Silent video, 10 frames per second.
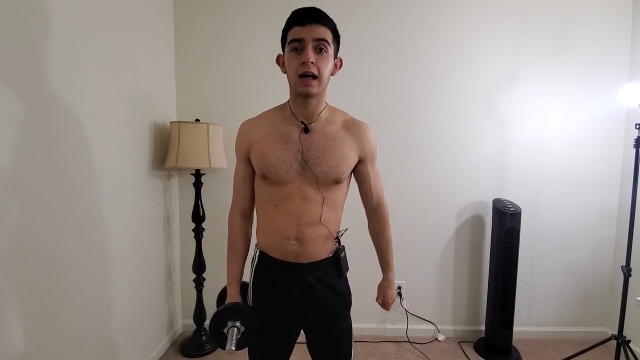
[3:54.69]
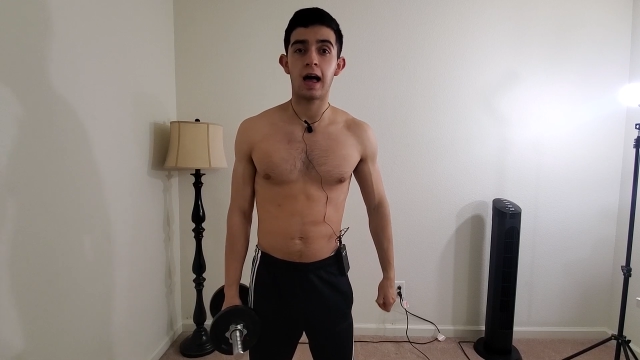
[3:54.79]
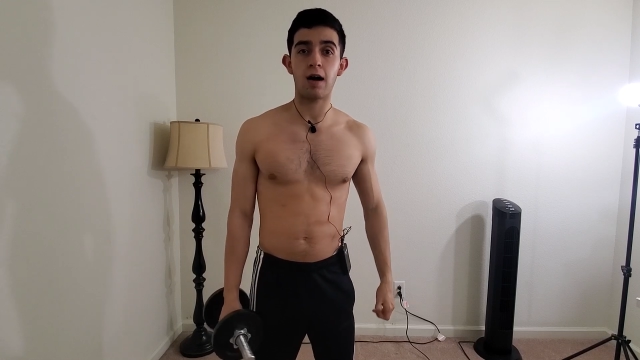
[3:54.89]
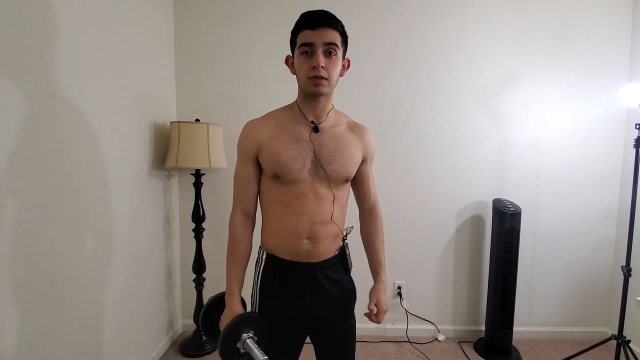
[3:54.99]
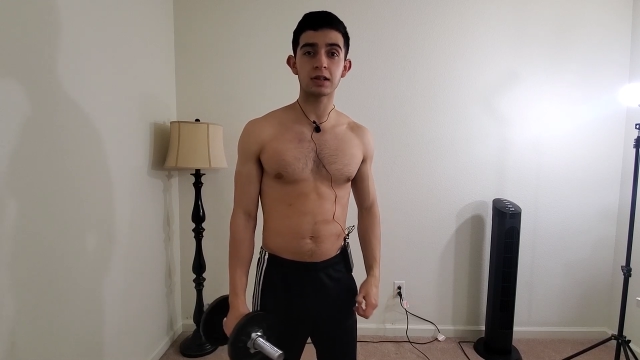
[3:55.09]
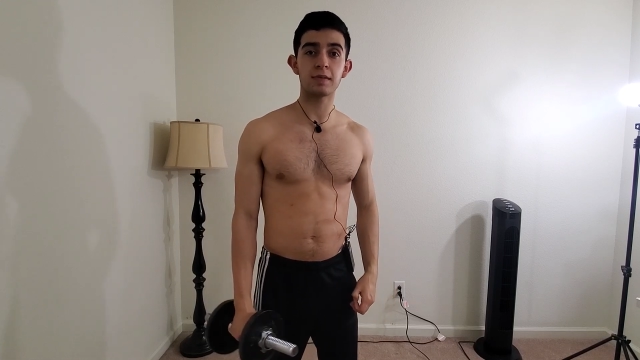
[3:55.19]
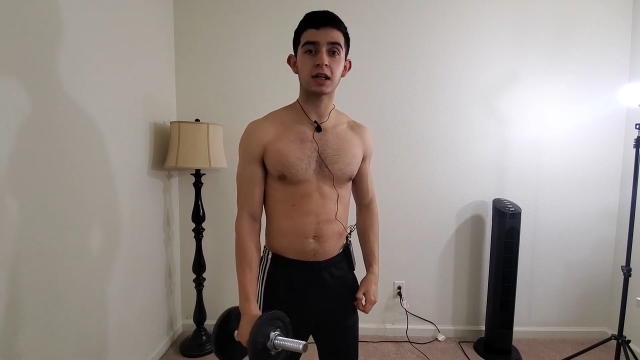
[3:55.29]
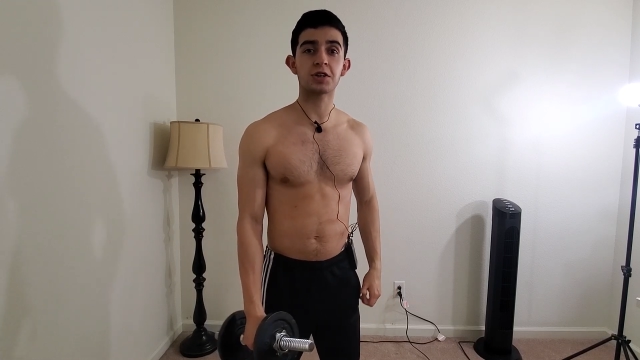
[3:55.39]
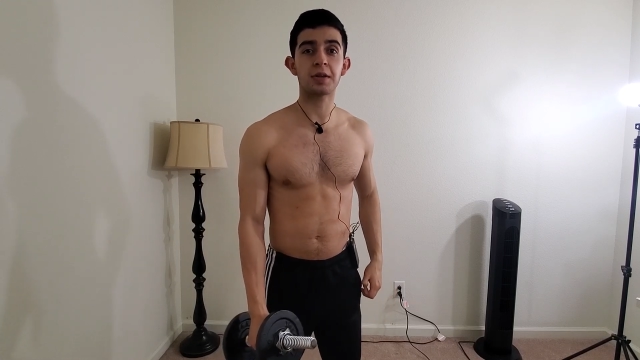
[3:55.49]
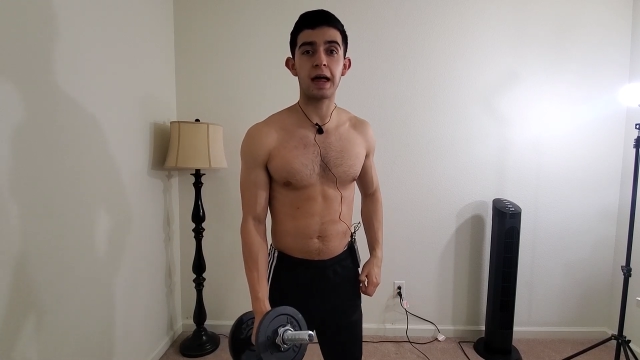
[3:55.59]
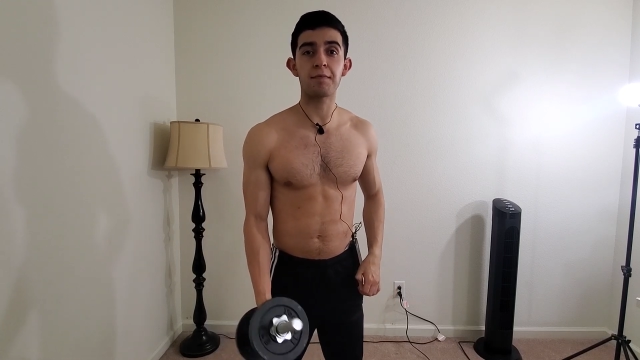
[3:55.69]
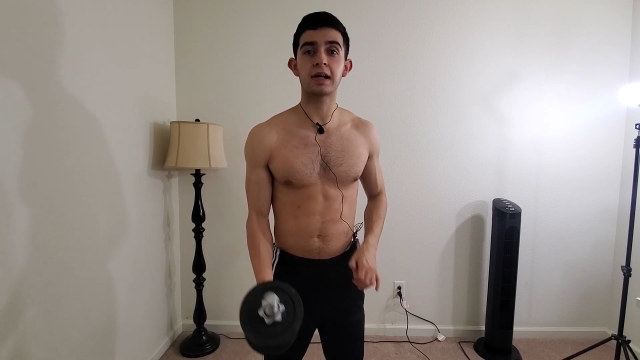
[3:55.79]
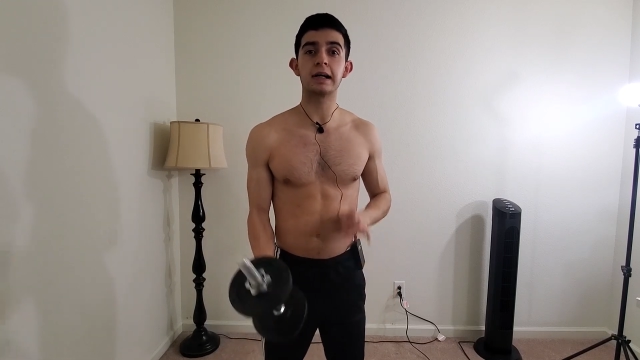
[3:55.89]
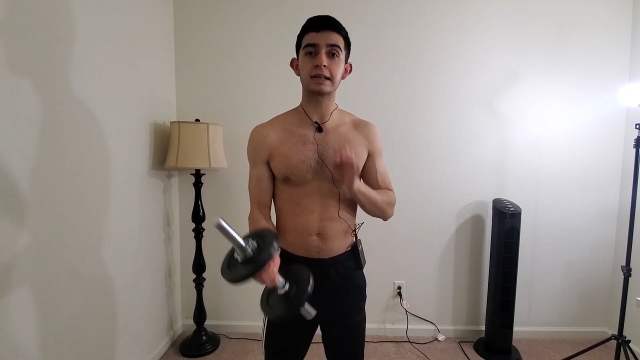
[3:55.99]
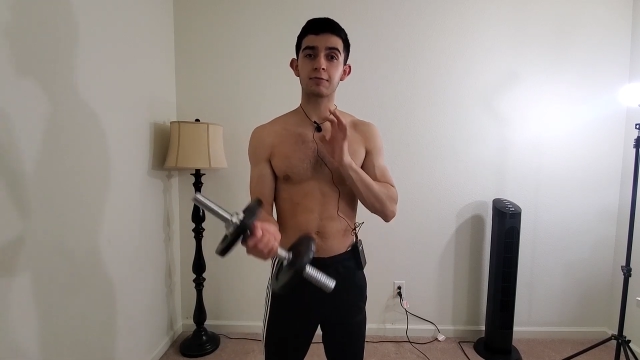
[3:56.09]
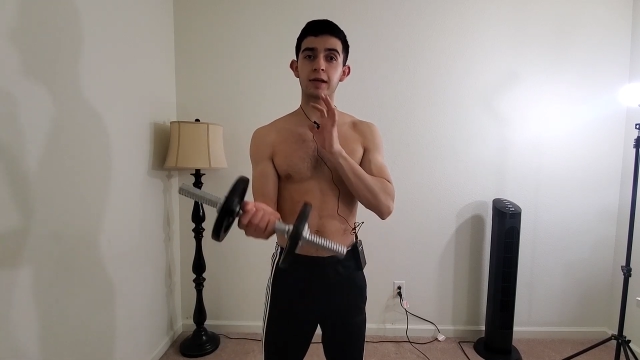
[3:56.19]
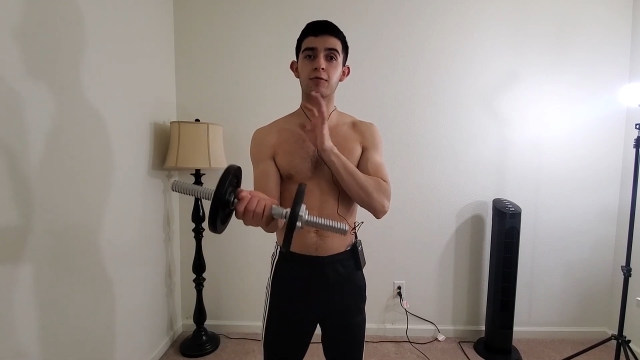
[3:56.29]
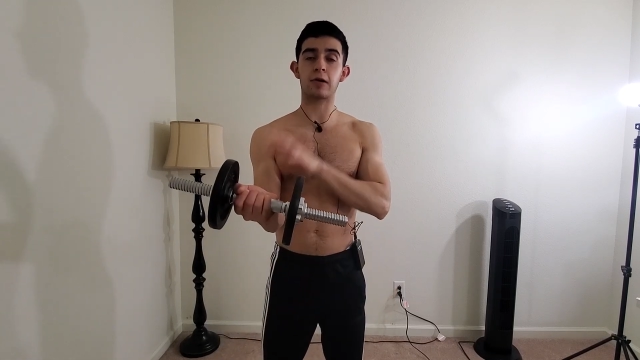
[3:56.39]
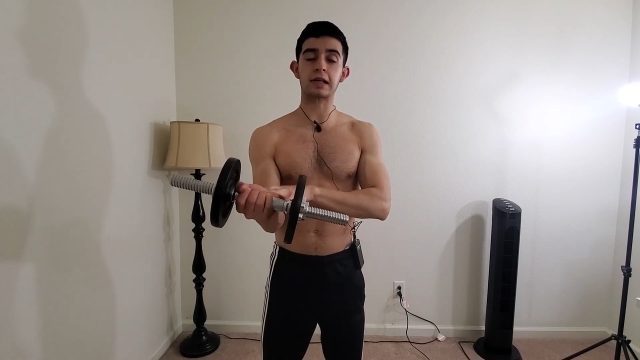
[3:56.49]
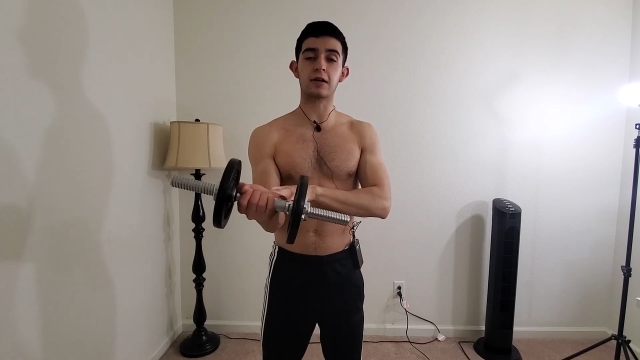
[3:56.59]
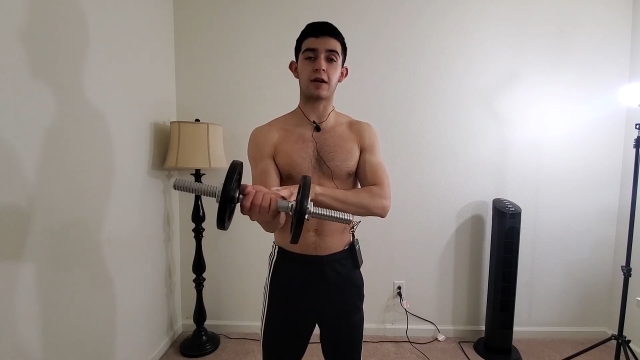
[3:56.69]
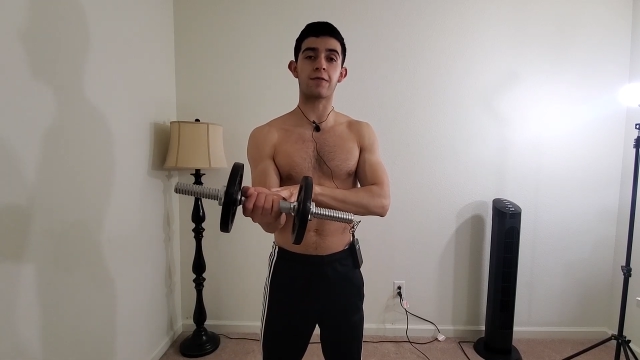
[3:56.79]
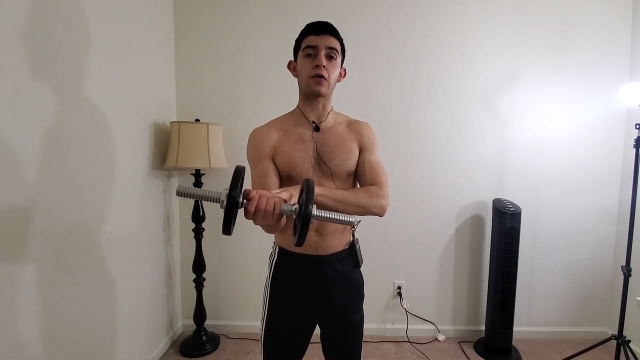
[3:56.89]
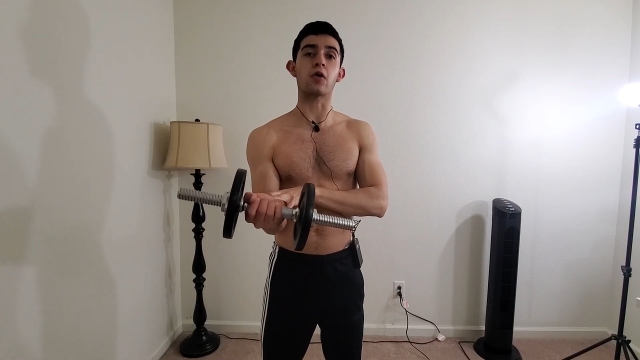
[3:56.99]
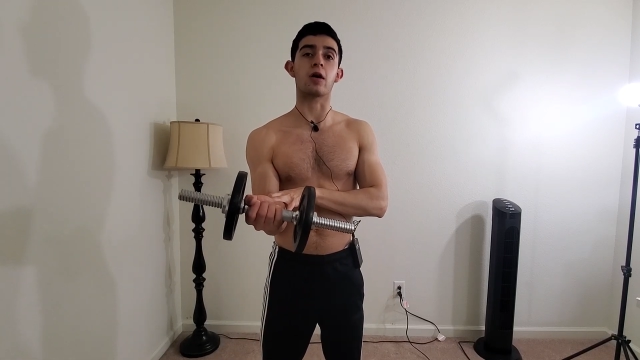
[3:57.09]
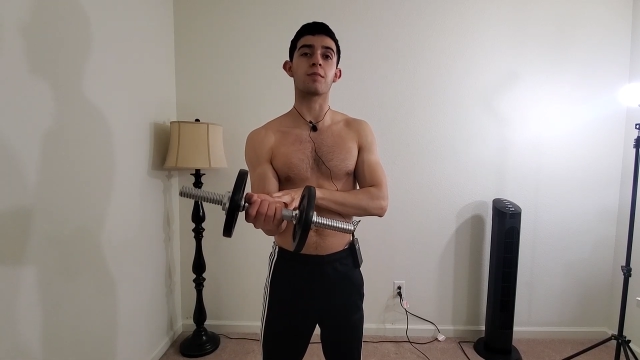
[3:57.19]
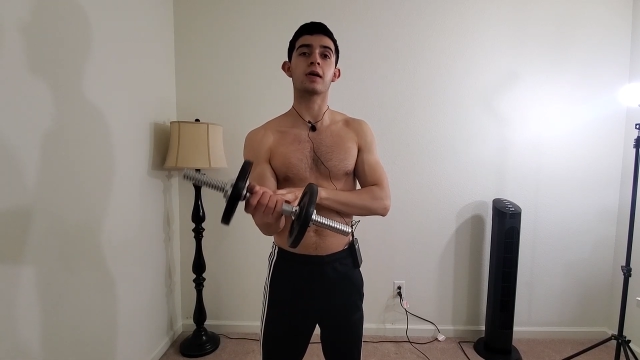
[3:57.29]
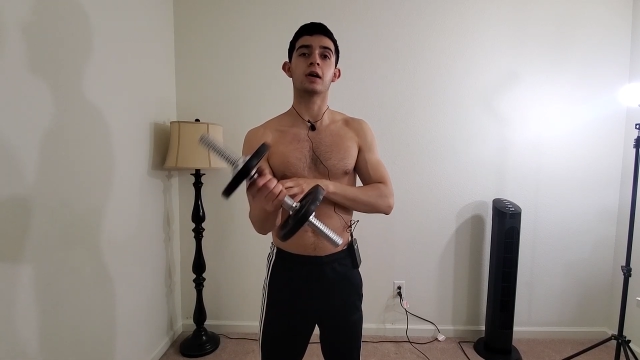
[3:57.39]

I want to make sure that because we worked out our forearm,